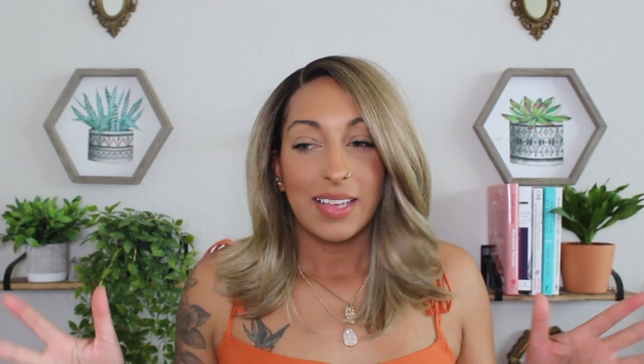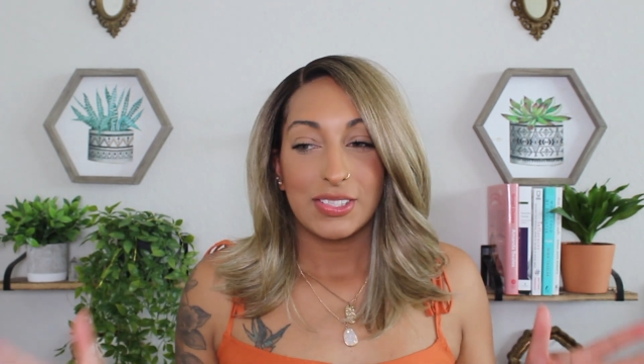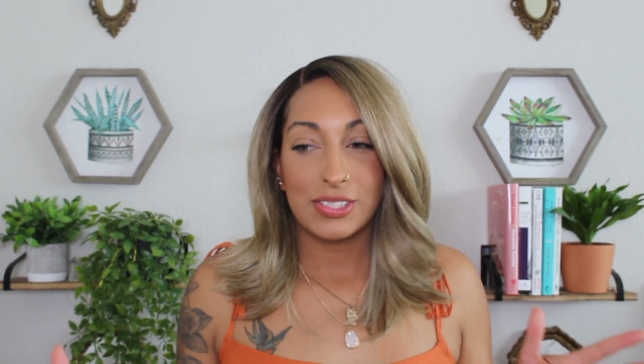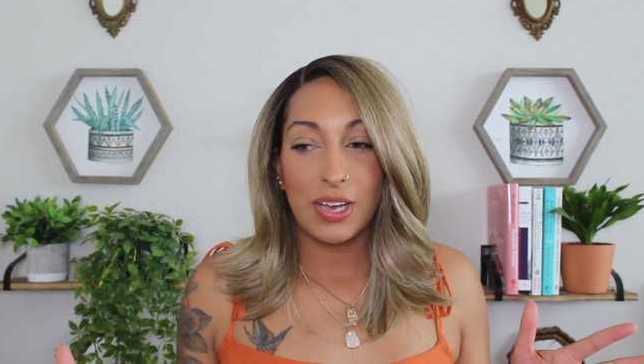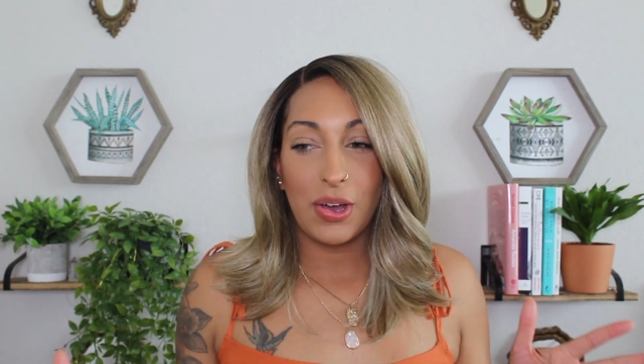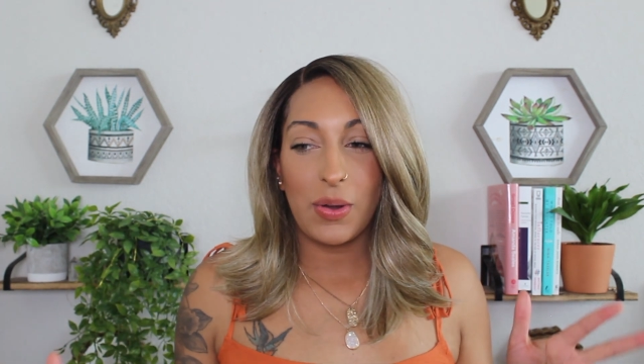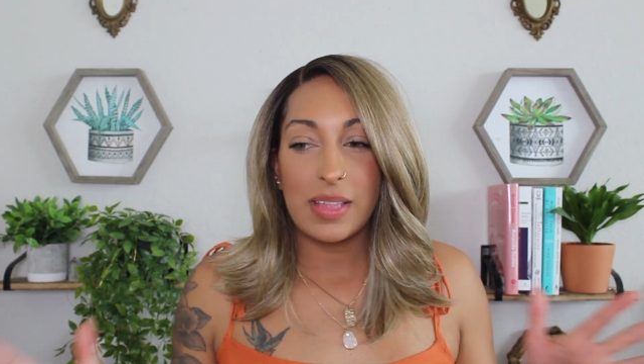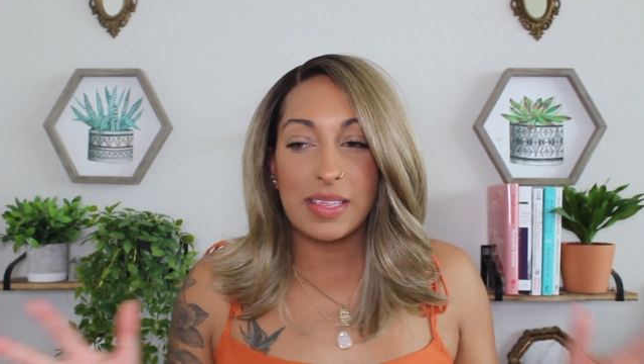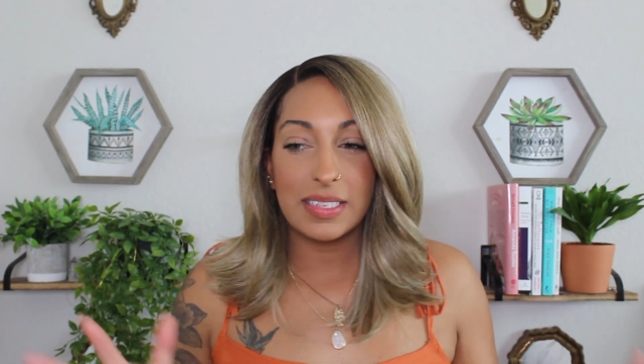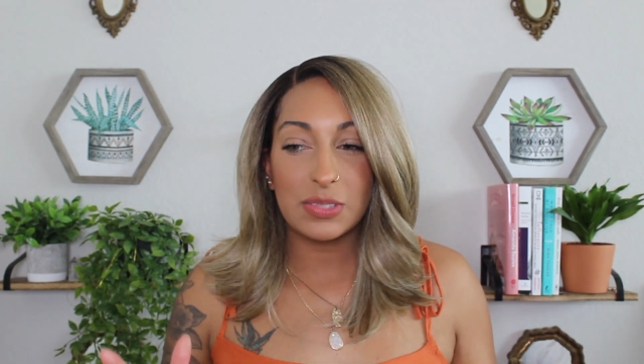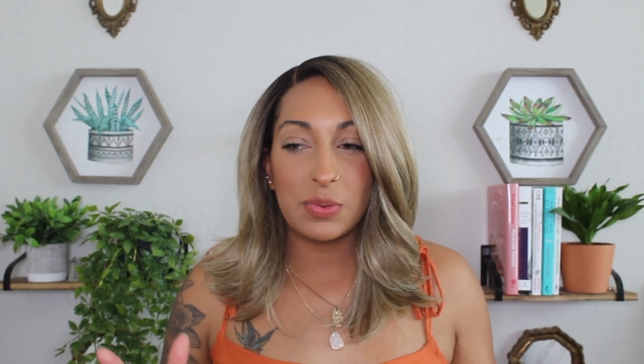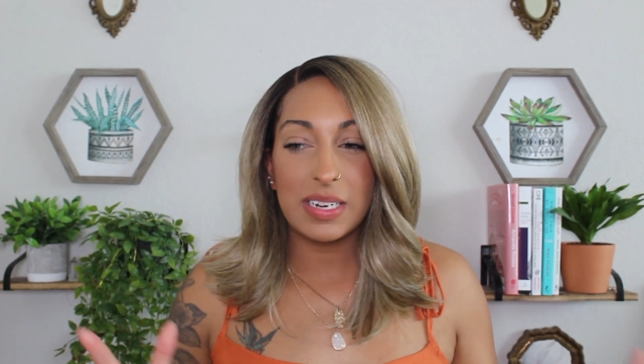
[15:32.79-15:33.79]
So
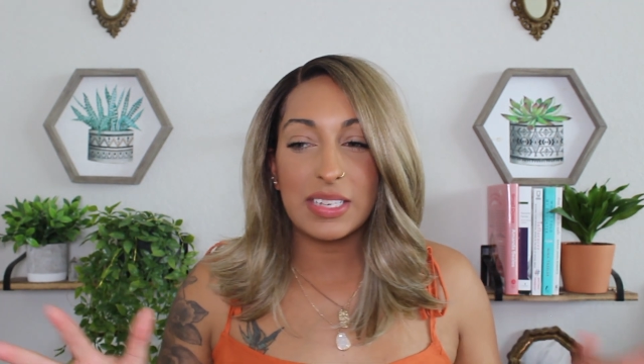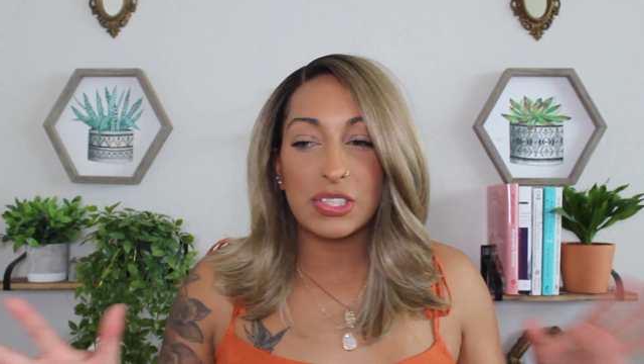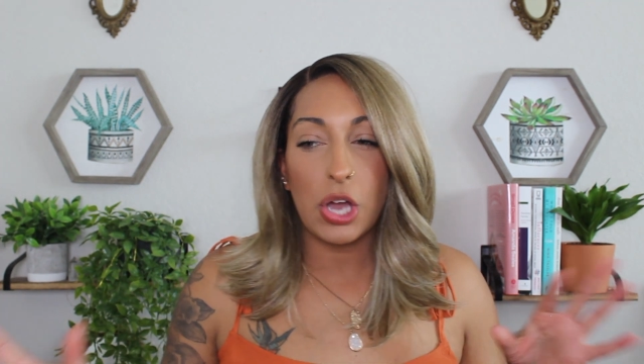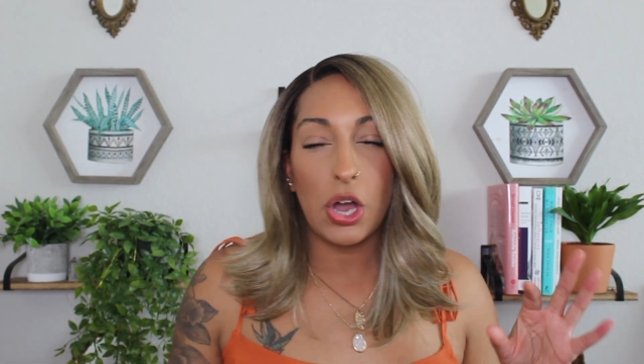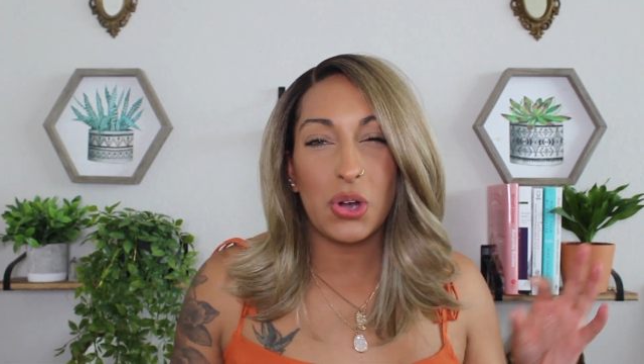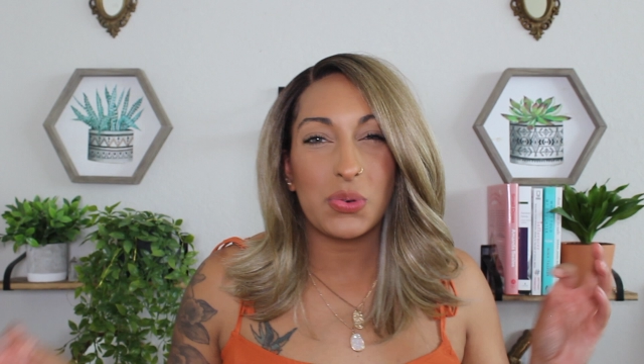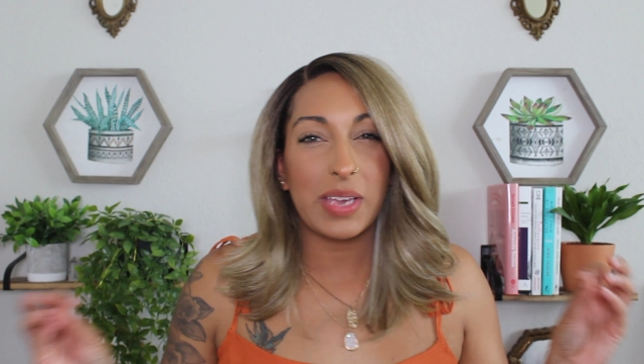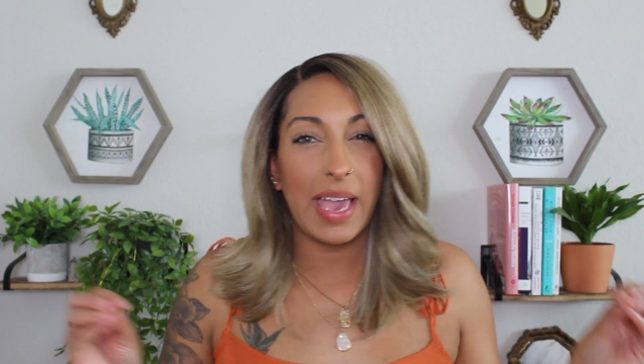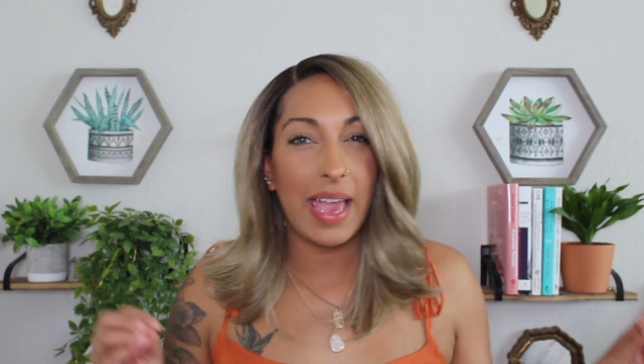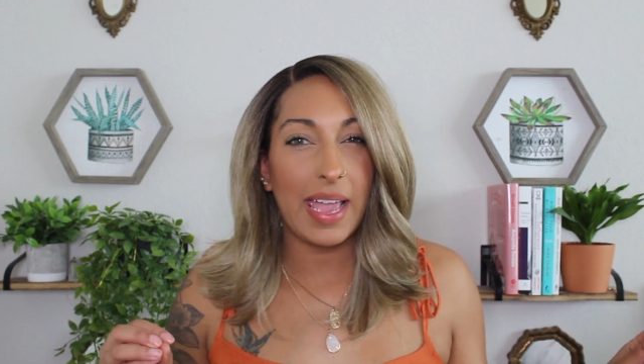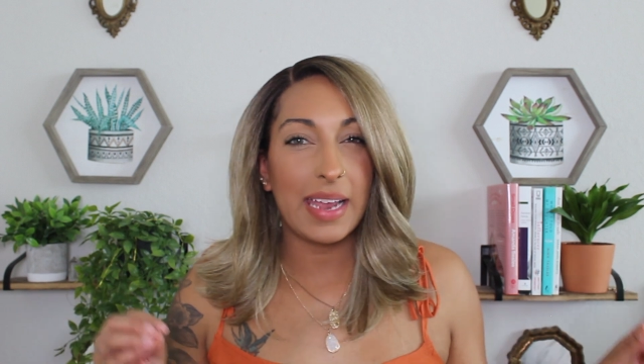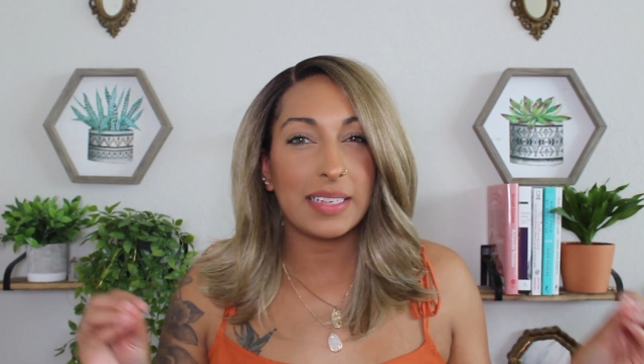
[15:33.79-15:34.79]
this one is
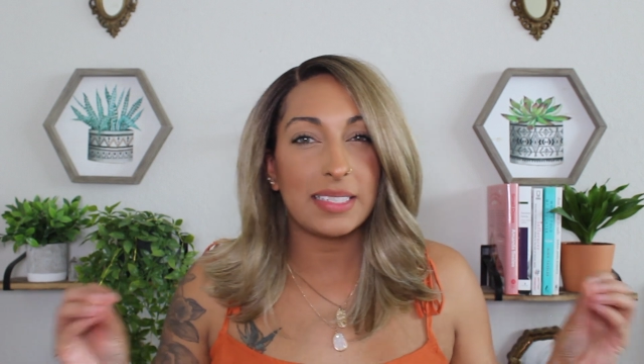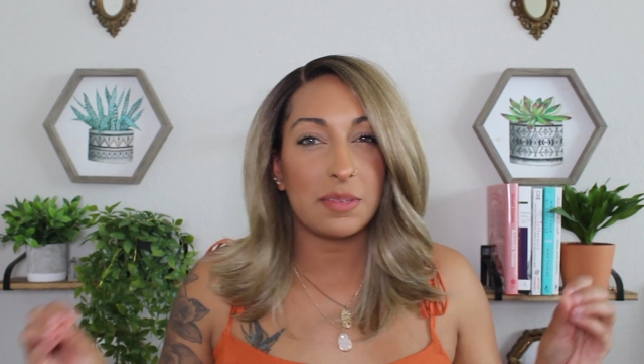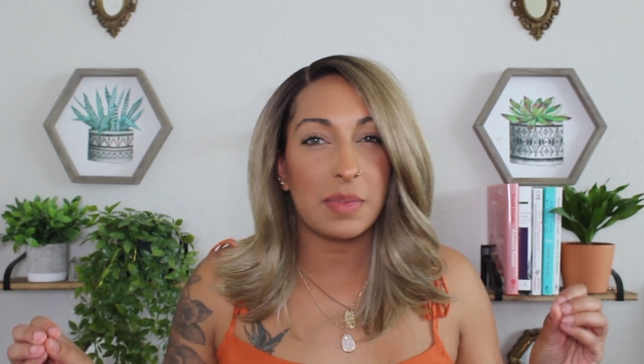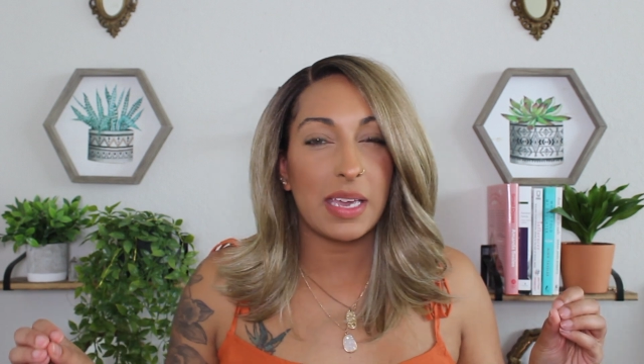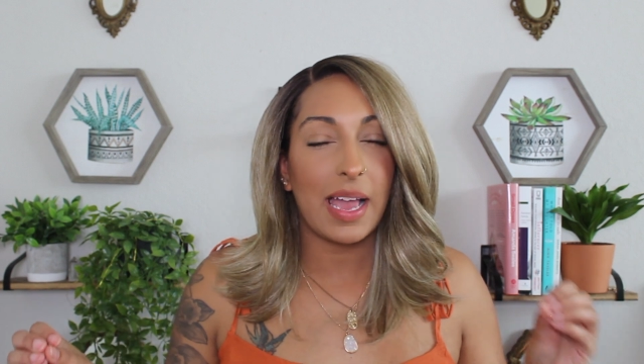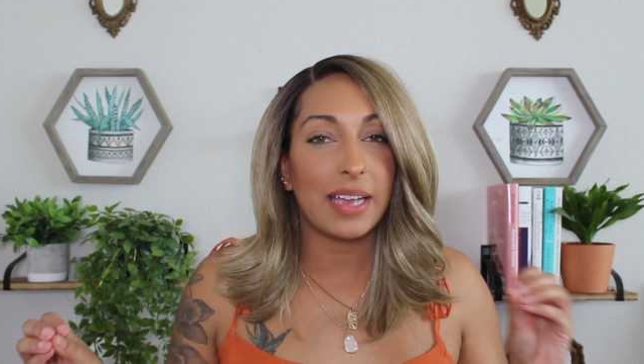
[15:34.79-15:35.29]
okay to me.